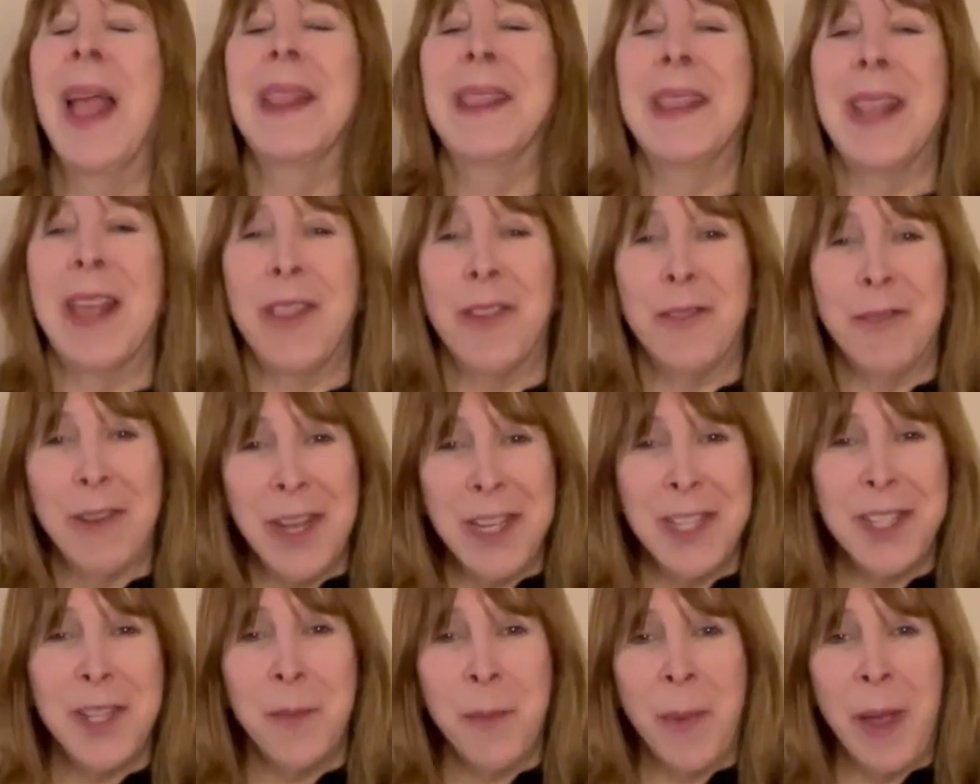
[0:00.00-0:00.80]
Now the
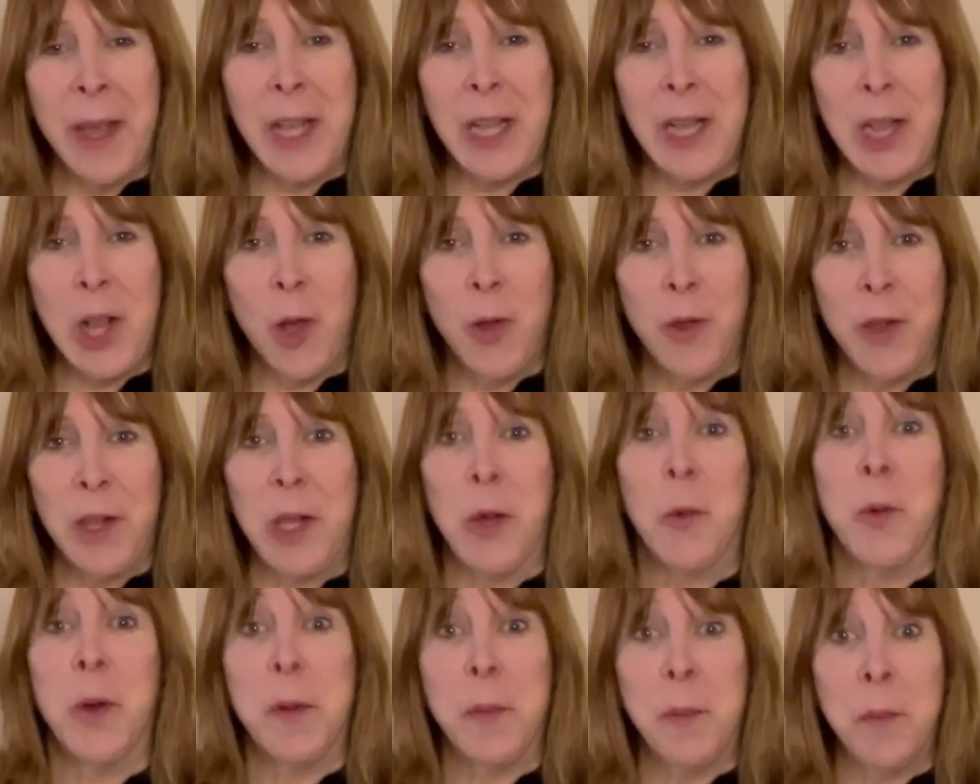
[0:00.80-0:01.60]
rest of my clothing
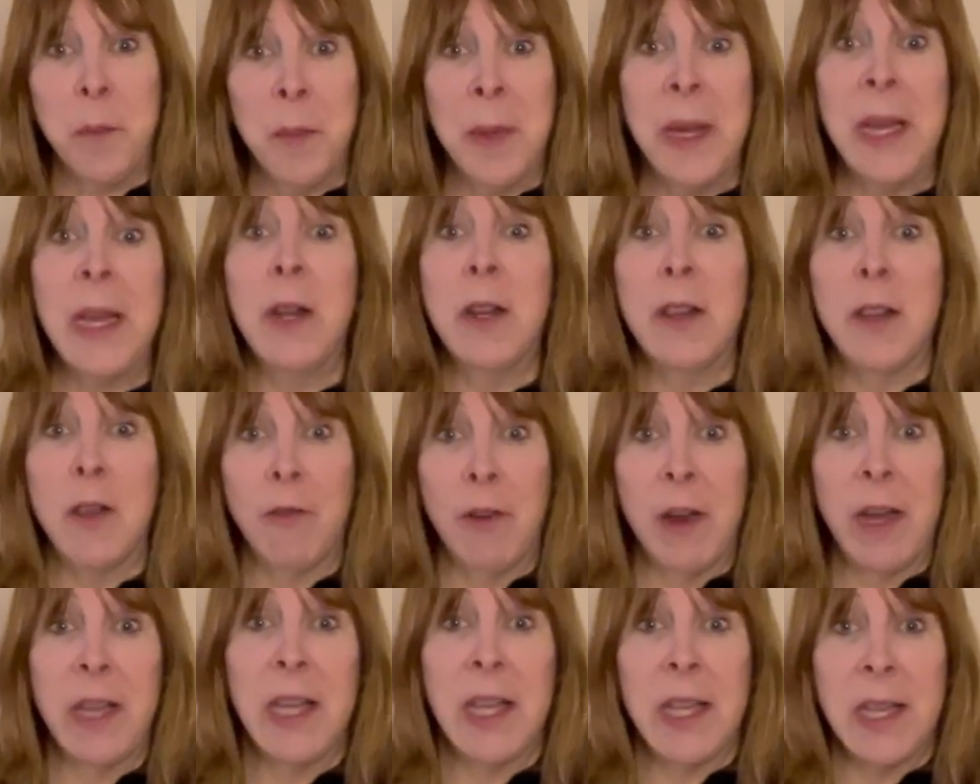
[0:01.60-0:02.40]
would meet the
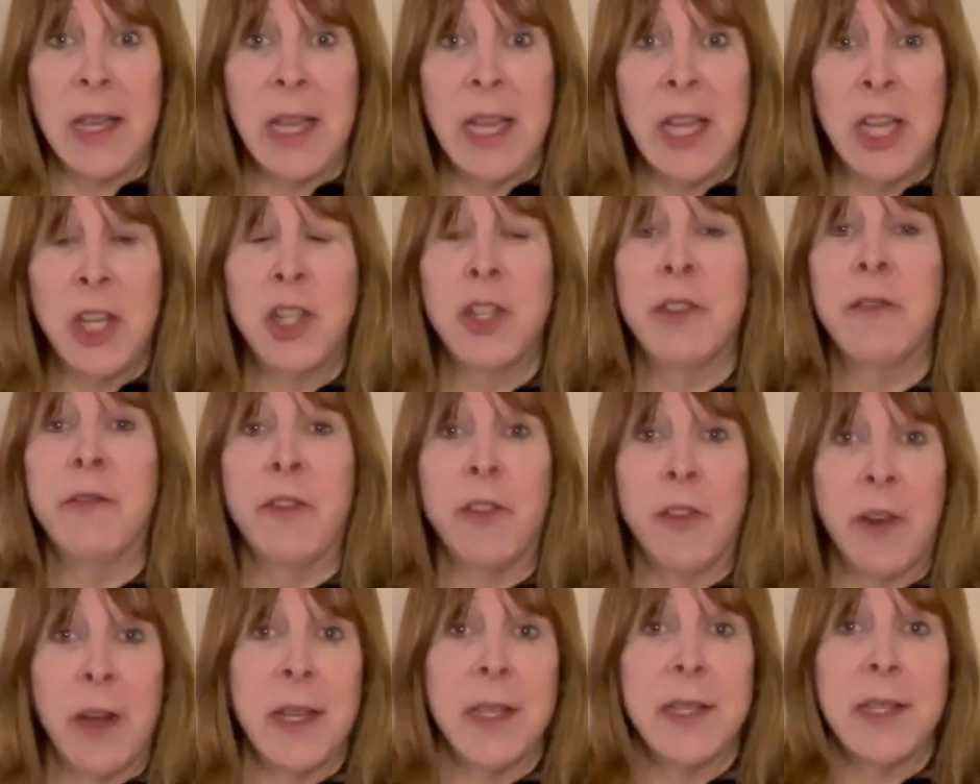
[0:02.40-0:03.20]
regulation
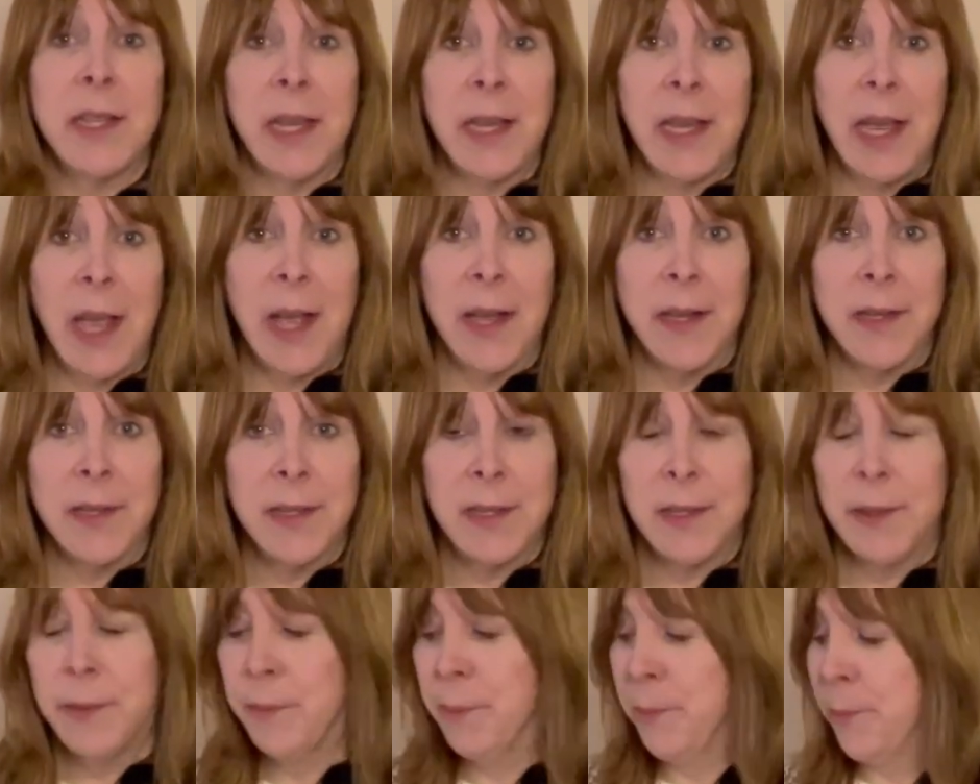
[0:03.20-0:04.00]
for
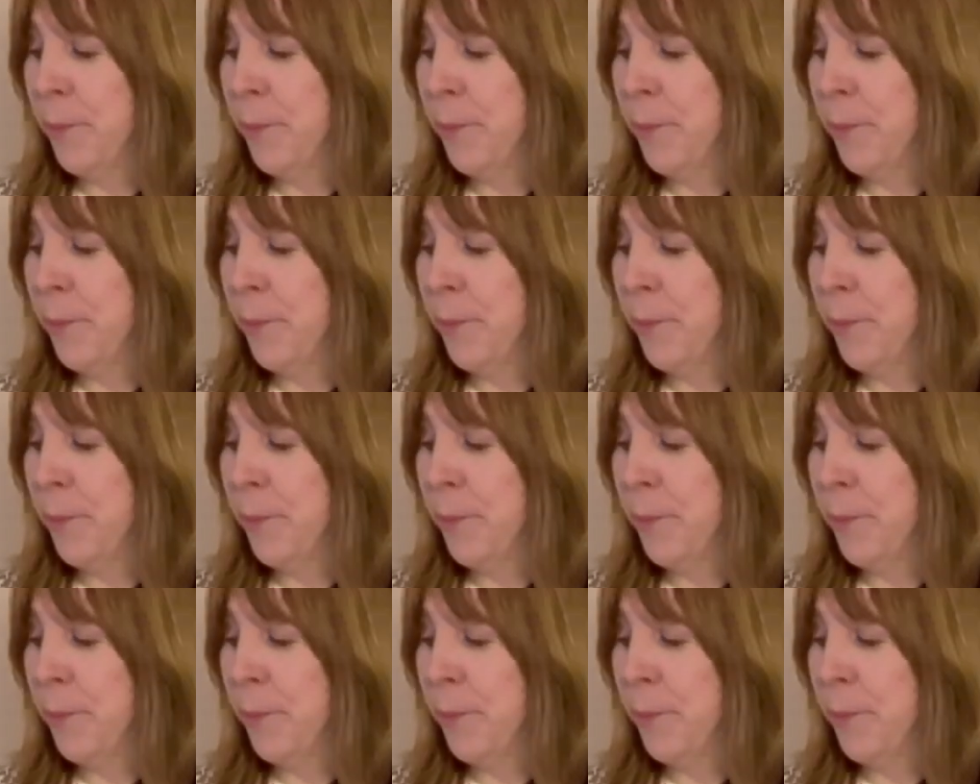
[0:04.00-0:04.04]
SAS.